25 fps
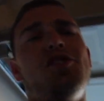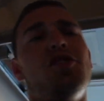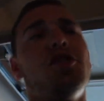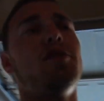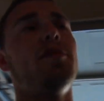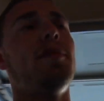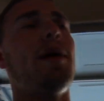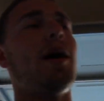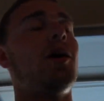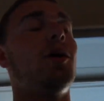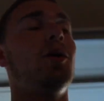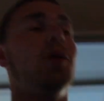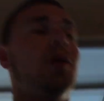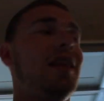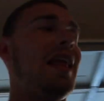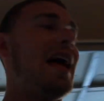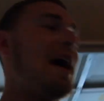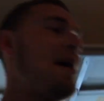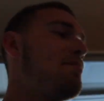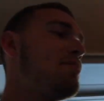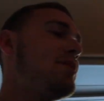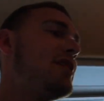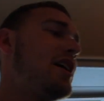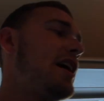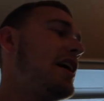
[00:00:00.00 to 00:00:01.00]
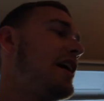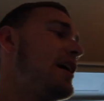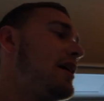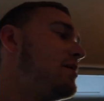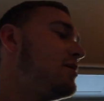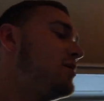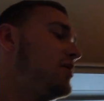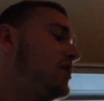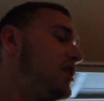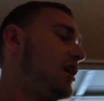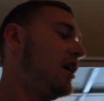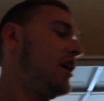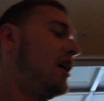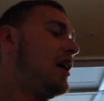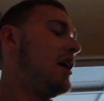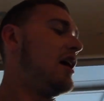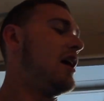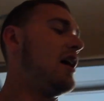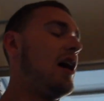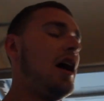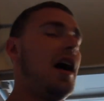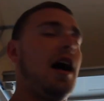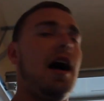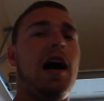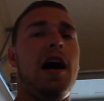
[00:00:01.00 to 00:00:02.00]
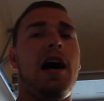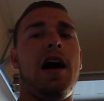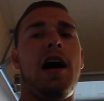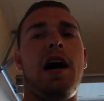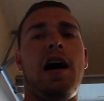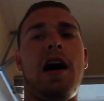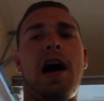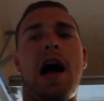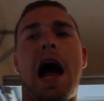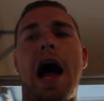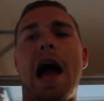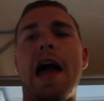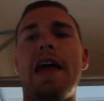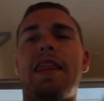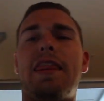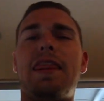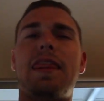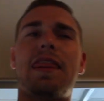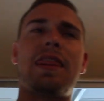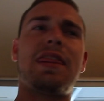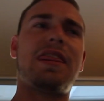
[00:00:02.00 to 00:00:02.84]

sure about lap times. I